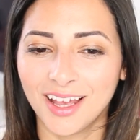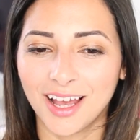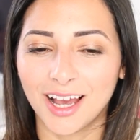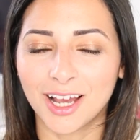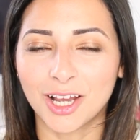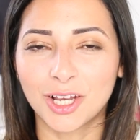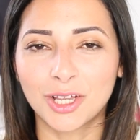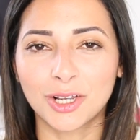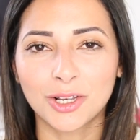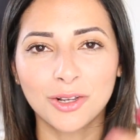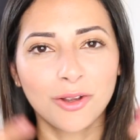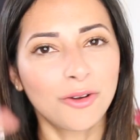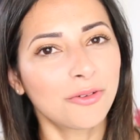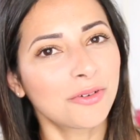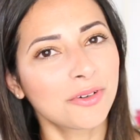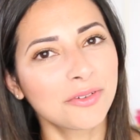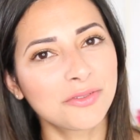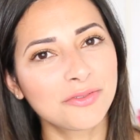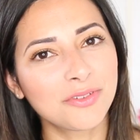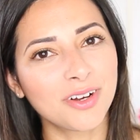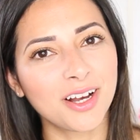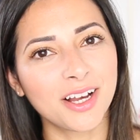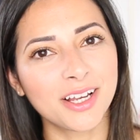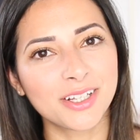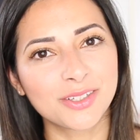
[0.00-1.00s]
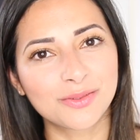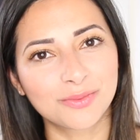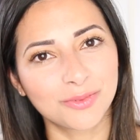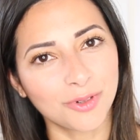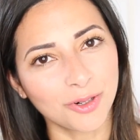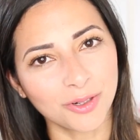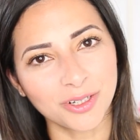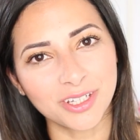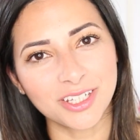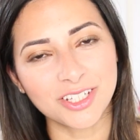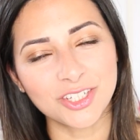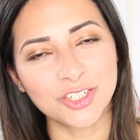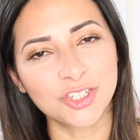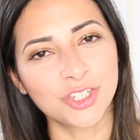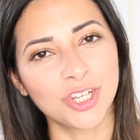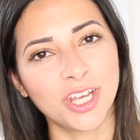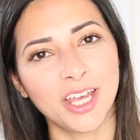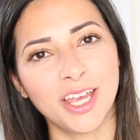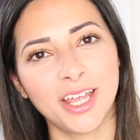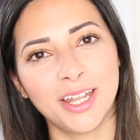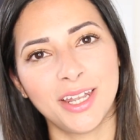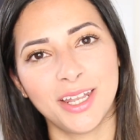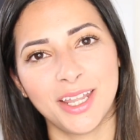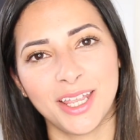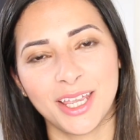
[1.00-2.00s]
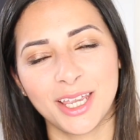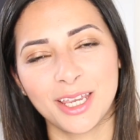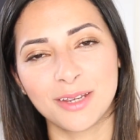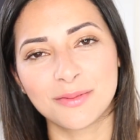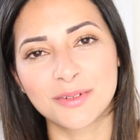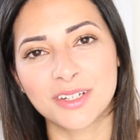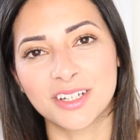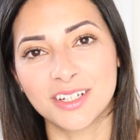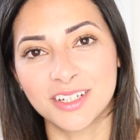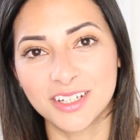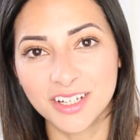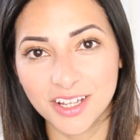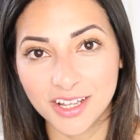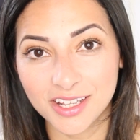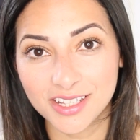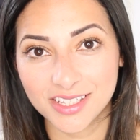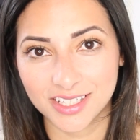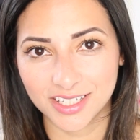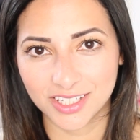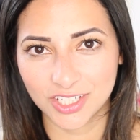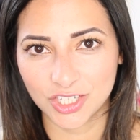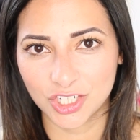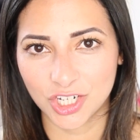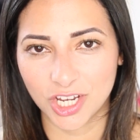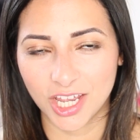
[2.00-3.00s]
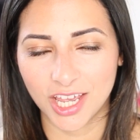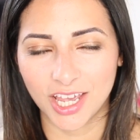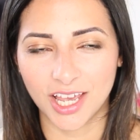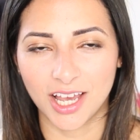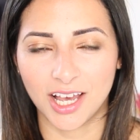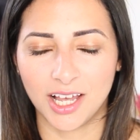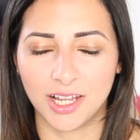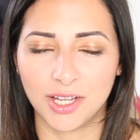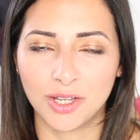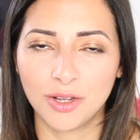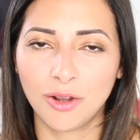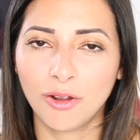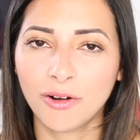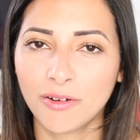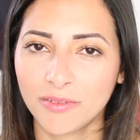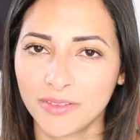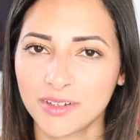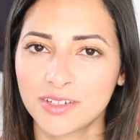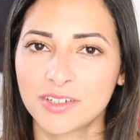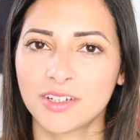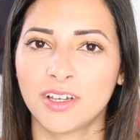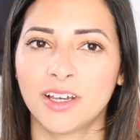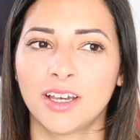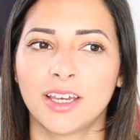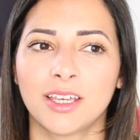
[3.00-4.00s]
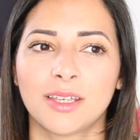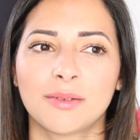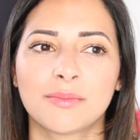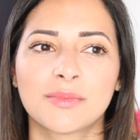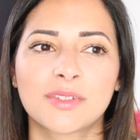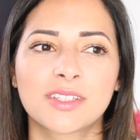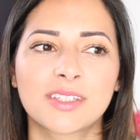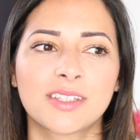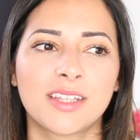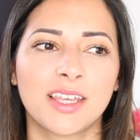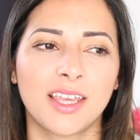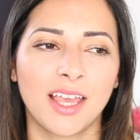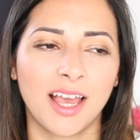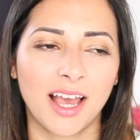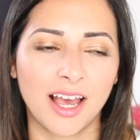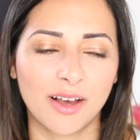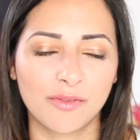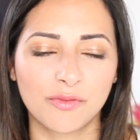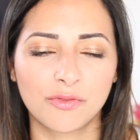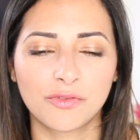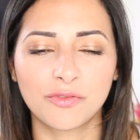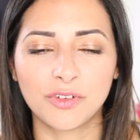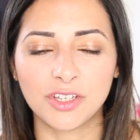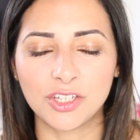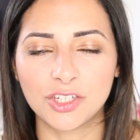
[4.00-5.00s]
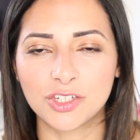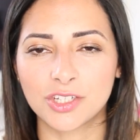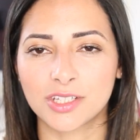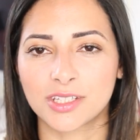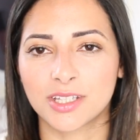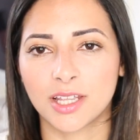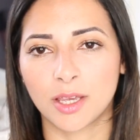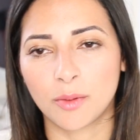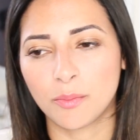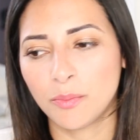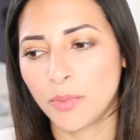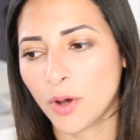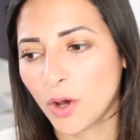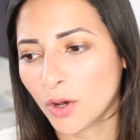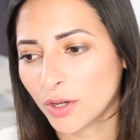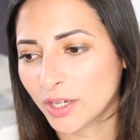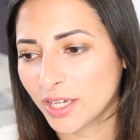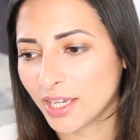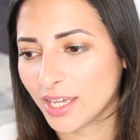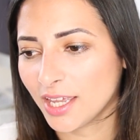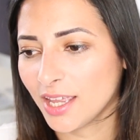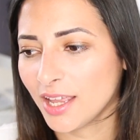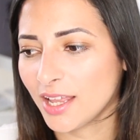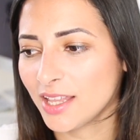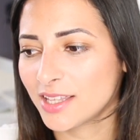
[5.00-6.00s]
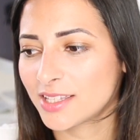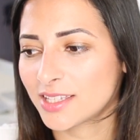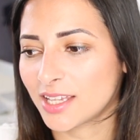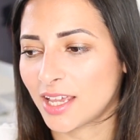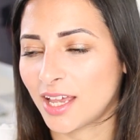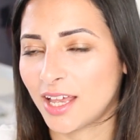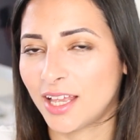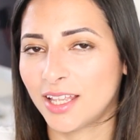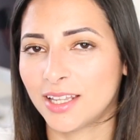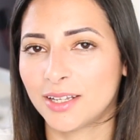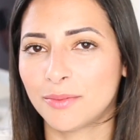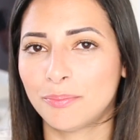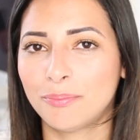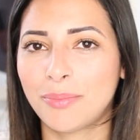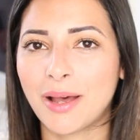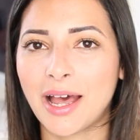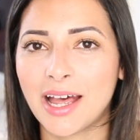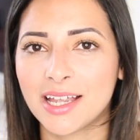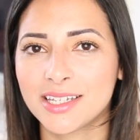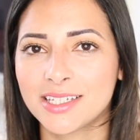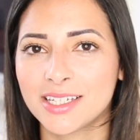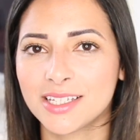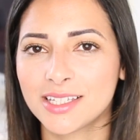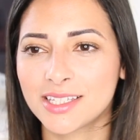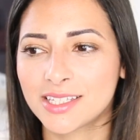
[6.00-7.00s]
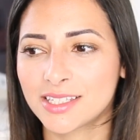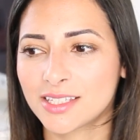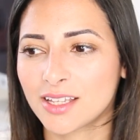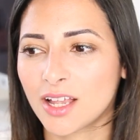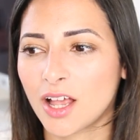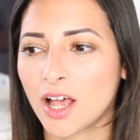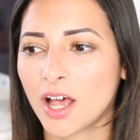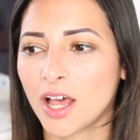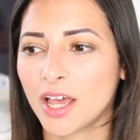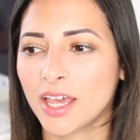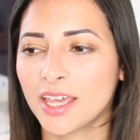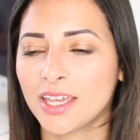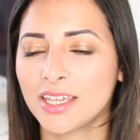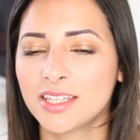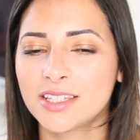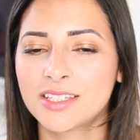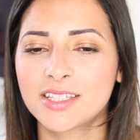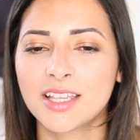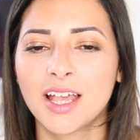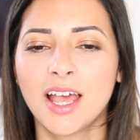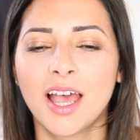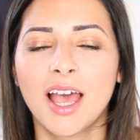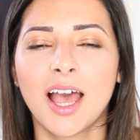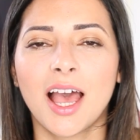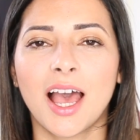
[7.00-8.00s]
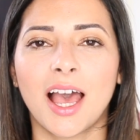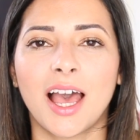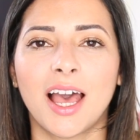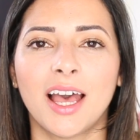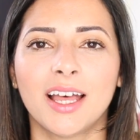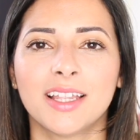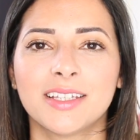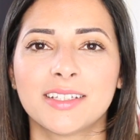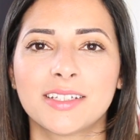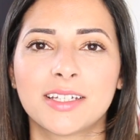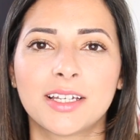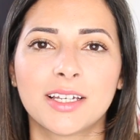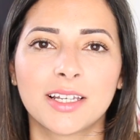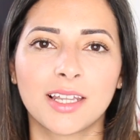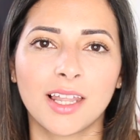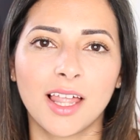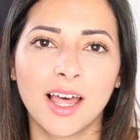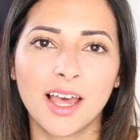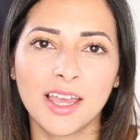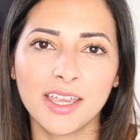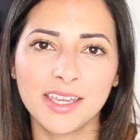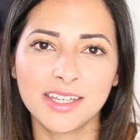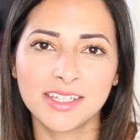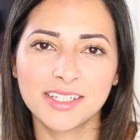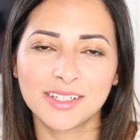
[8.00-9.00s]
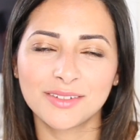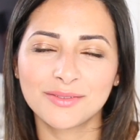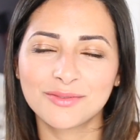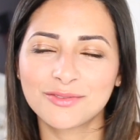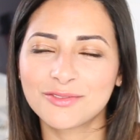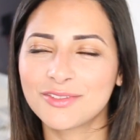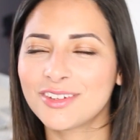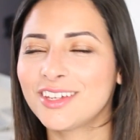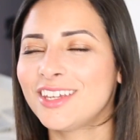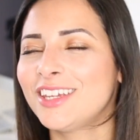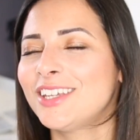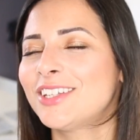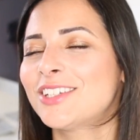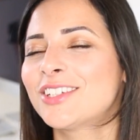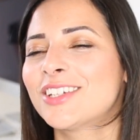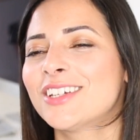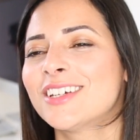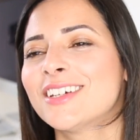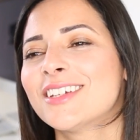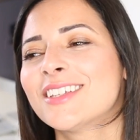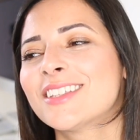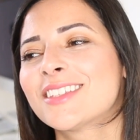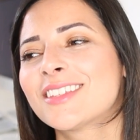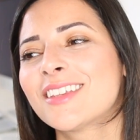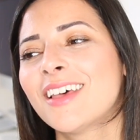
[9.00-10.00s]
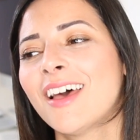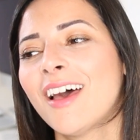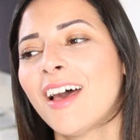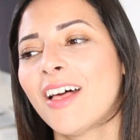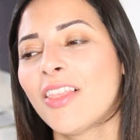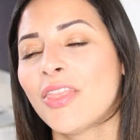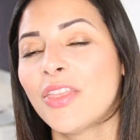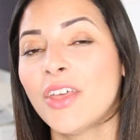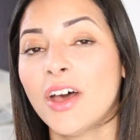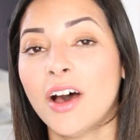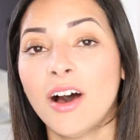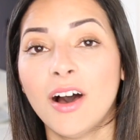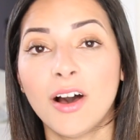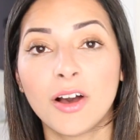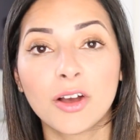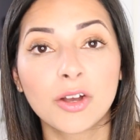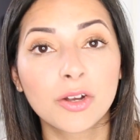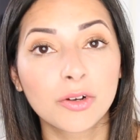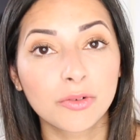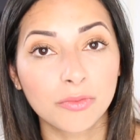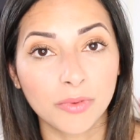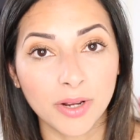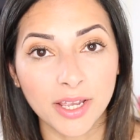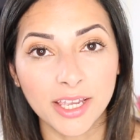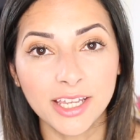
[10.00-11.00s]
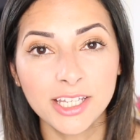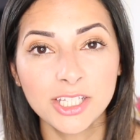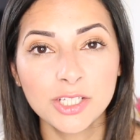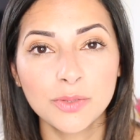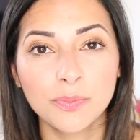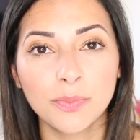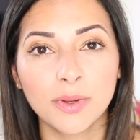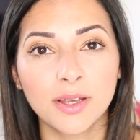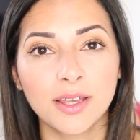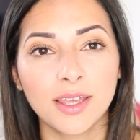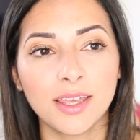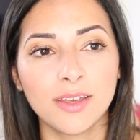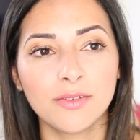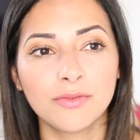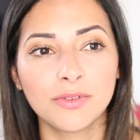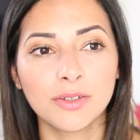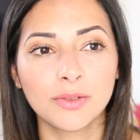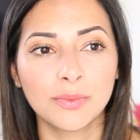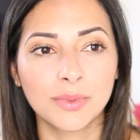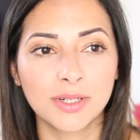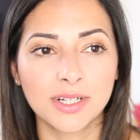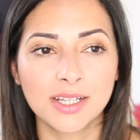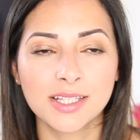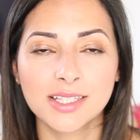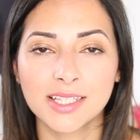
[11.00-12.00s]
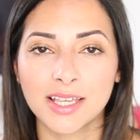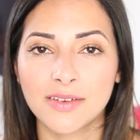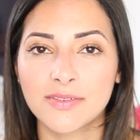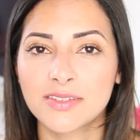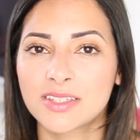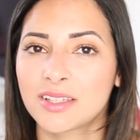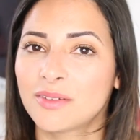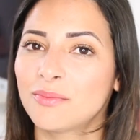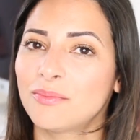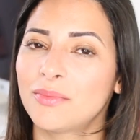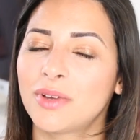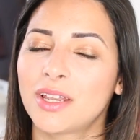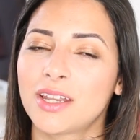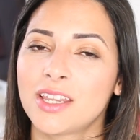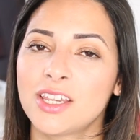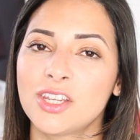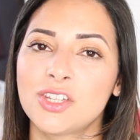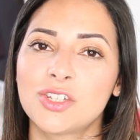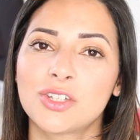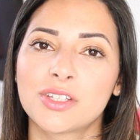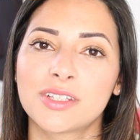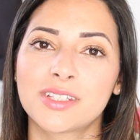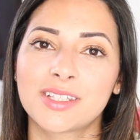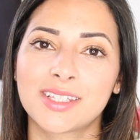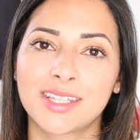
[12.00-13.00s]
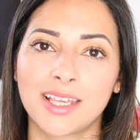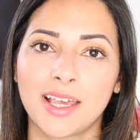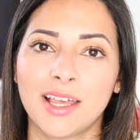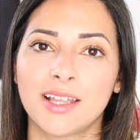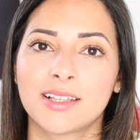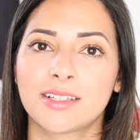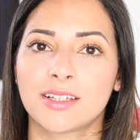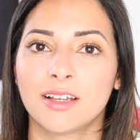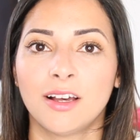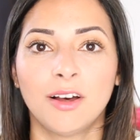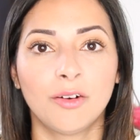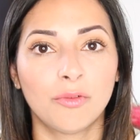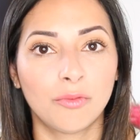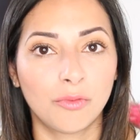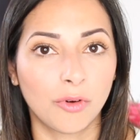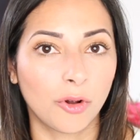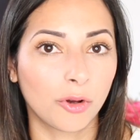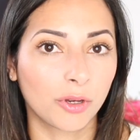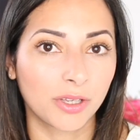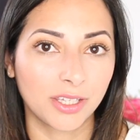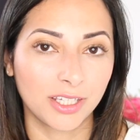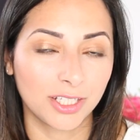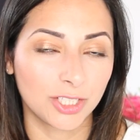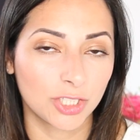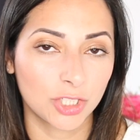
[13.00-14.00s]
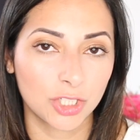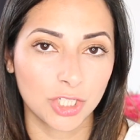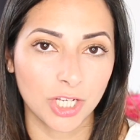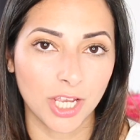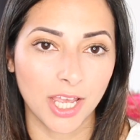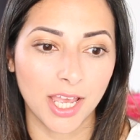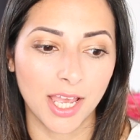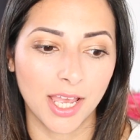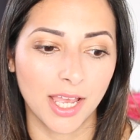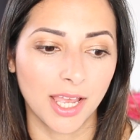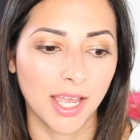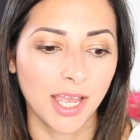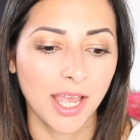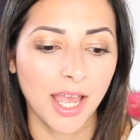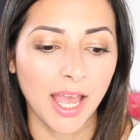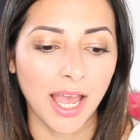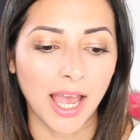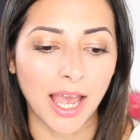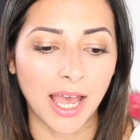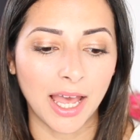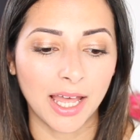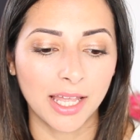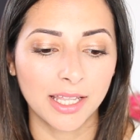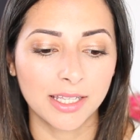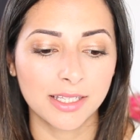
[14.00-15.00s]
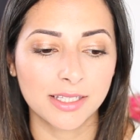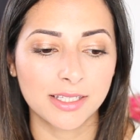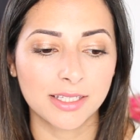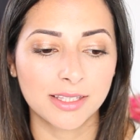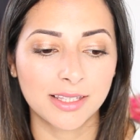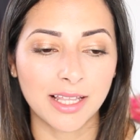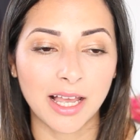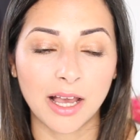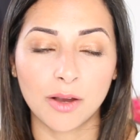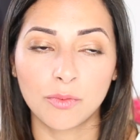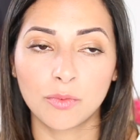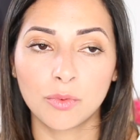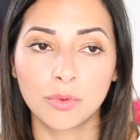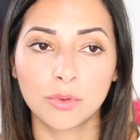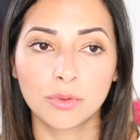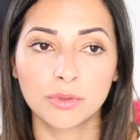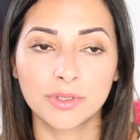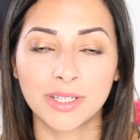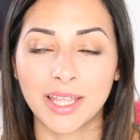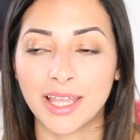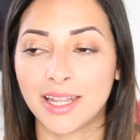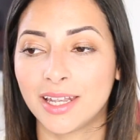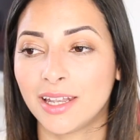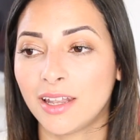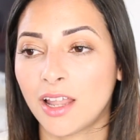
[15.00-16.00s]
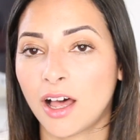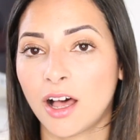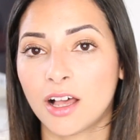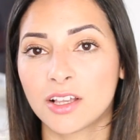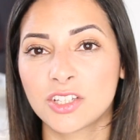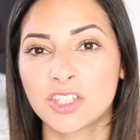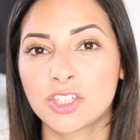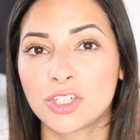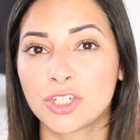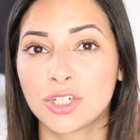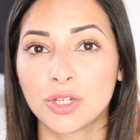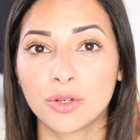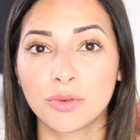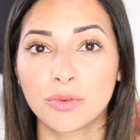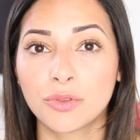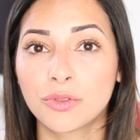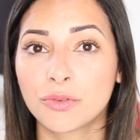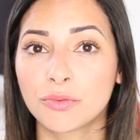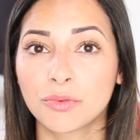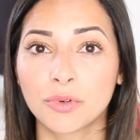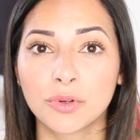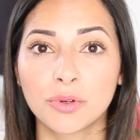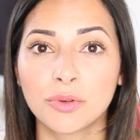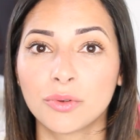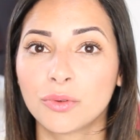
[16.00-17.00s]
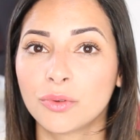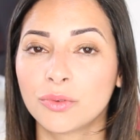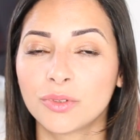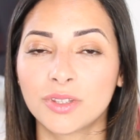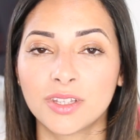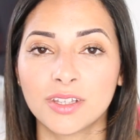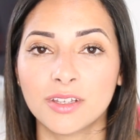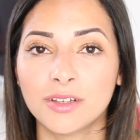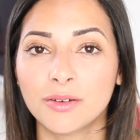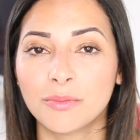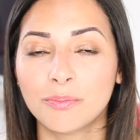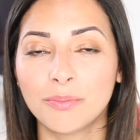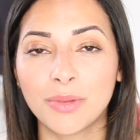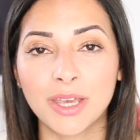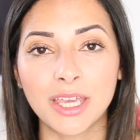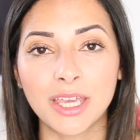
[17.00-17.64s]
a glorified rocking chair named nursing chair. A lot of the times they have features like pockets and padded sides and gliding features that are great, but if you want to save some money, just get a rocking chair, and that will then last you through the